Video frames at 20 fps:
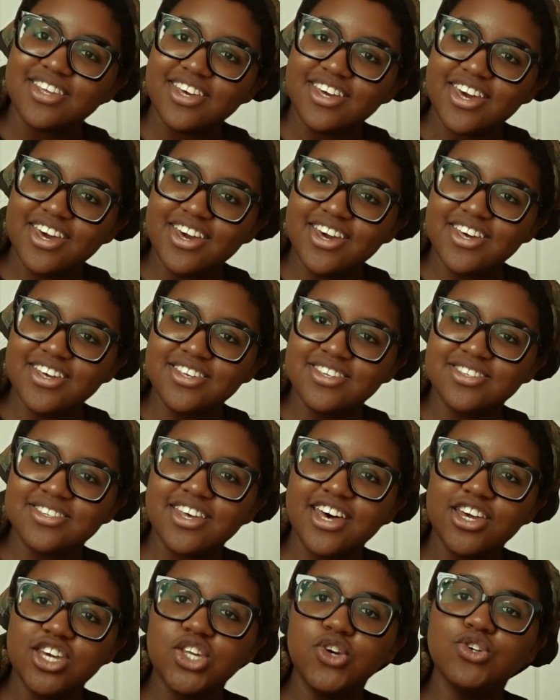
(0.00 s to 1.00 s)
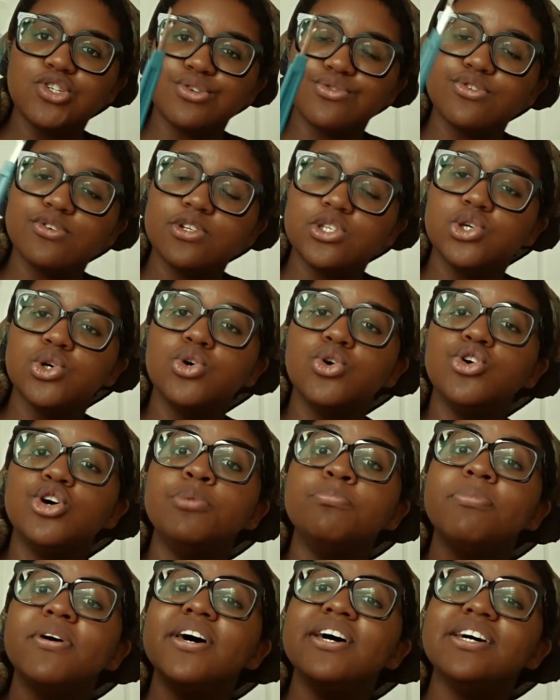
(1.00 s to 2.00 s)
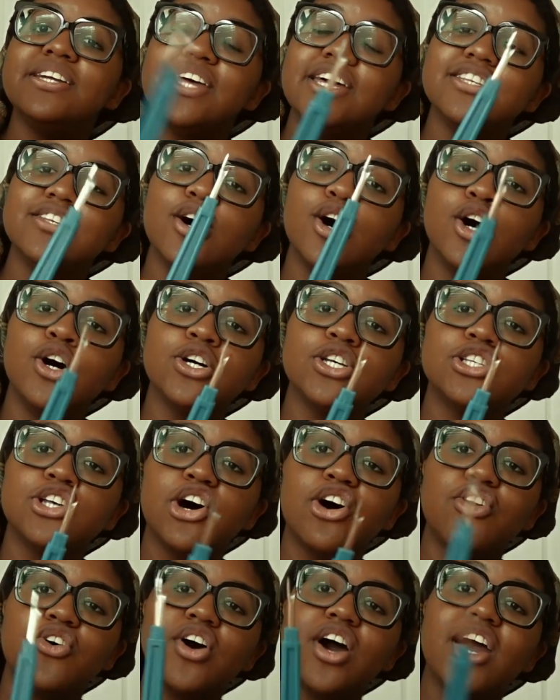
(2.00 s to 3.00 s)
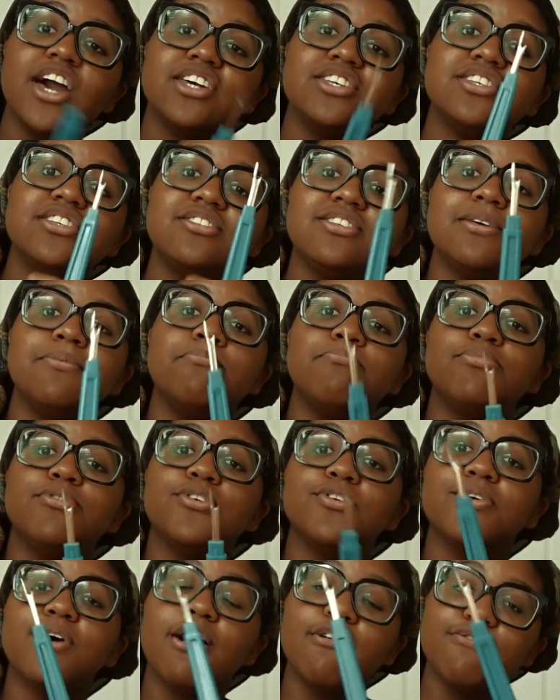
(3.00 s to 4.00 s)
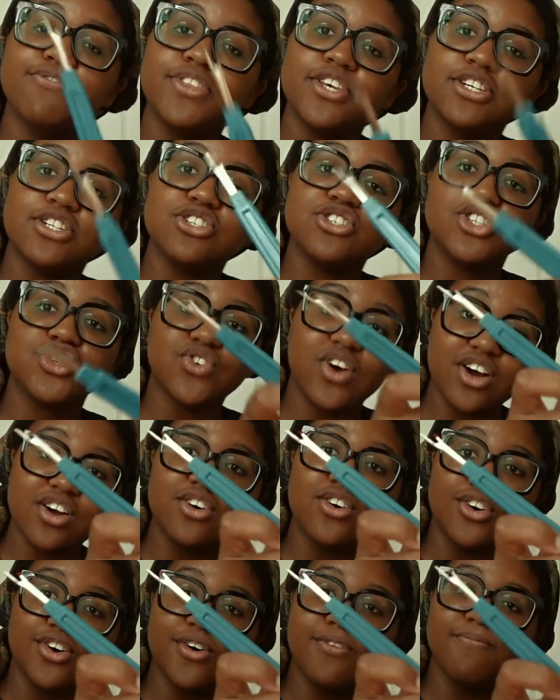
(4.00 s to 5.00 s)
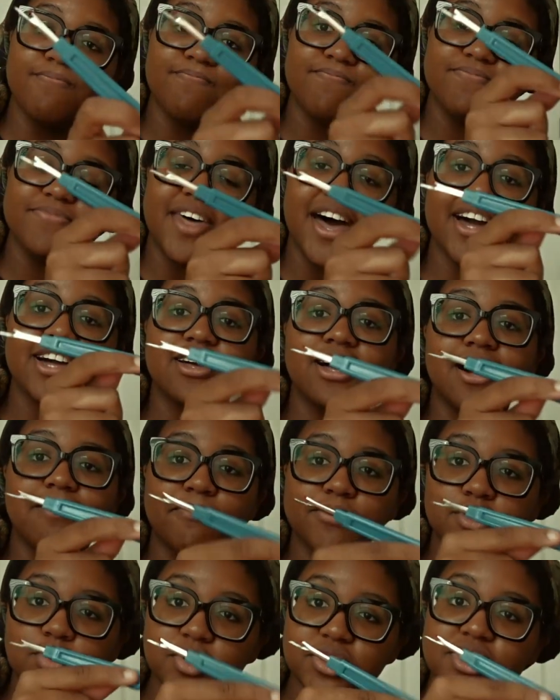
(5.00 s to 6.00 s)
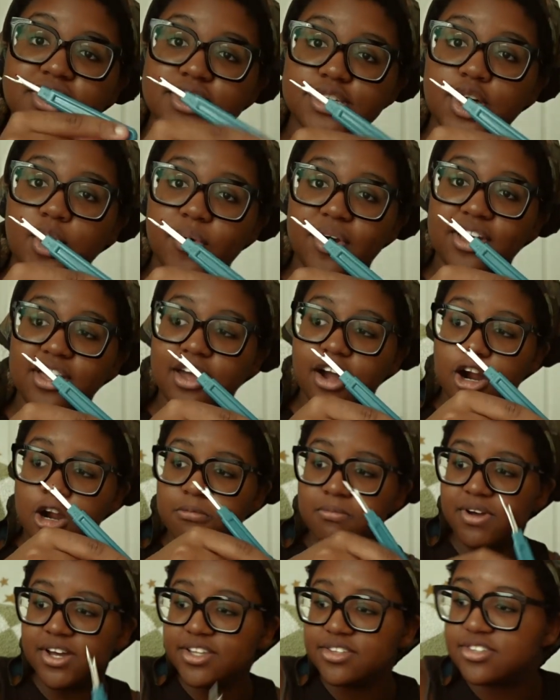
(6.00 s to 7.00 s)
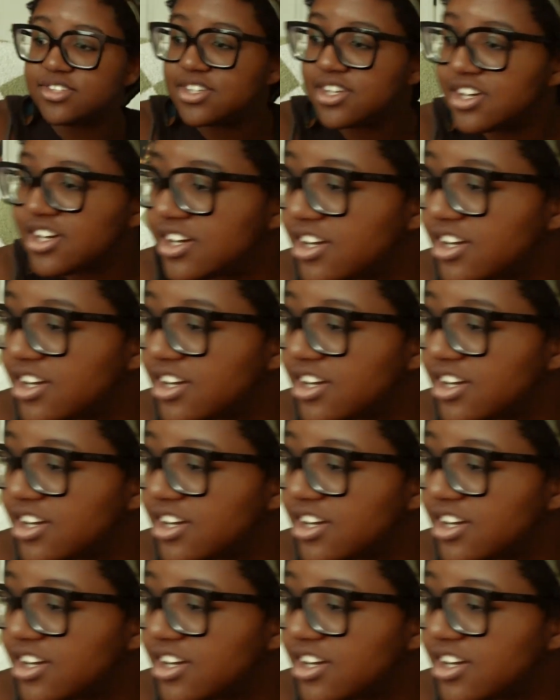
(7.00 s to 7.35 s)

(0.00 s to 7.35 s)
is a useful tool, but it is also a symbol of the struggle that comes with sewing garments.